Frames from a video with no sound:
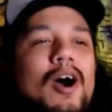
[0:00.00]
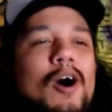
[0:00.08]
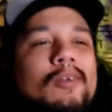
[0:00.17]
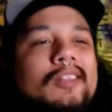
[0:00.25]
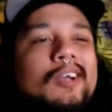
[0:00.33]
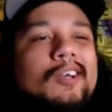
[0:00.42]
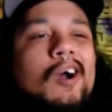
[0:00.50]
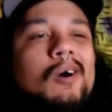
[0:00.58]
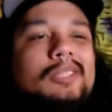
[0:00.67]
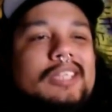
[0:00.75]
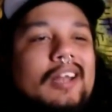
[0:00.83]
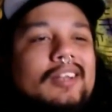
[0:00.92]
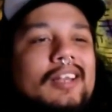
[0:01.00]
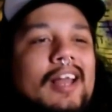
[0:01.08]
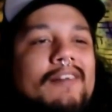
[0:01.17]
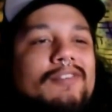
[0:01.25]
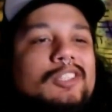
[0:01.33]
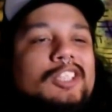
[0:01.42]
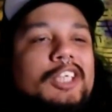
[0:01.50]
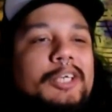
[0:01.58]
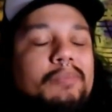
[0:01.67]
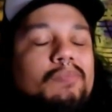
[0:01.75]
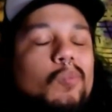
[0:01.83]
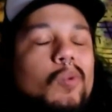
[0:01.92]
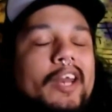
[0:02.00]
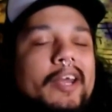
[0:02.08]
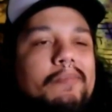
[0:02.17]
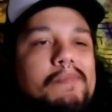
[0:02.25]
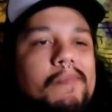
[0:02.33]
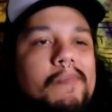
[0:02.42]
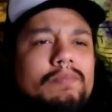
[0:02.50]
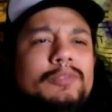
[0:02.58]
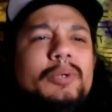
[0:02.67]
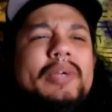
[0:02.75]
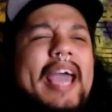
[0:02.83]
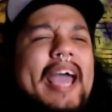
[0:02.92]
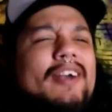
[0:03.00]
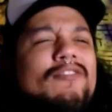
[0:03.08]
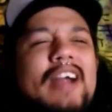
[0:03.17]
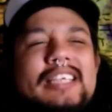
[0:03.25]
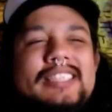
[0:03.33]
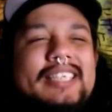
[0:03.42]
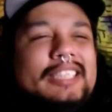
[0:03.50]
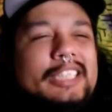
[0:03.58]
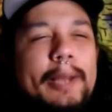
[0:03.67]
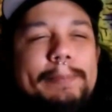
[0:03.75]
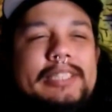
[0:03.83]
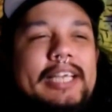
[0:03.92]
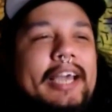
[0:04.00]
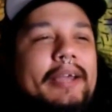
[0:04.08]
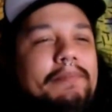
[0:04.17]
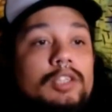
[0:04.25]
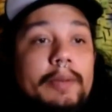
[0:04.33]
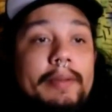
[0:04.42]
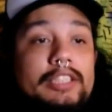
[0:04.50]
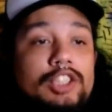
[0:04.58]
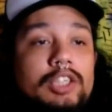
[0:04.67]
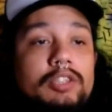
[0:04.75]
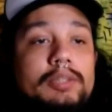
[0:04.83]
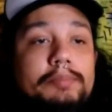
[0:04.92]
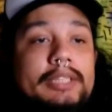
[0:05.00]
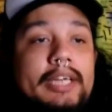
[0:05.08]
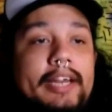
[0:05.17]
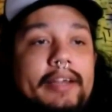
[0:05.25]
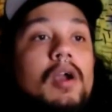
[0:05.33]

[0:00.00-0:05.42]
Oh, and the goat's on the level two with it. You can't arrest the gypsy. She about to show some titty?